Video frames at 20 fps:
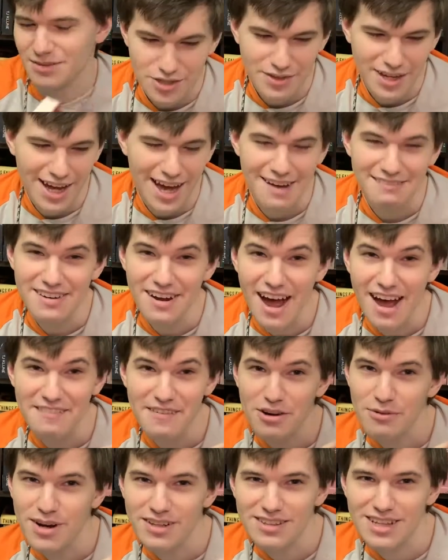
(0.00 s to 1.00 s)
So yeah, I've
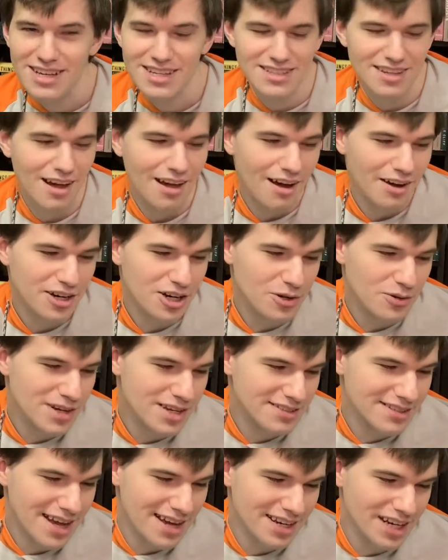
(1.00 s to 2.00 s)
never read this. All I know
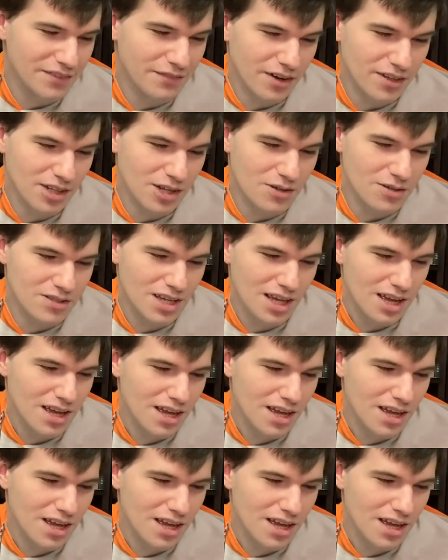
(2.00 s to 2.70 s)
is that it follows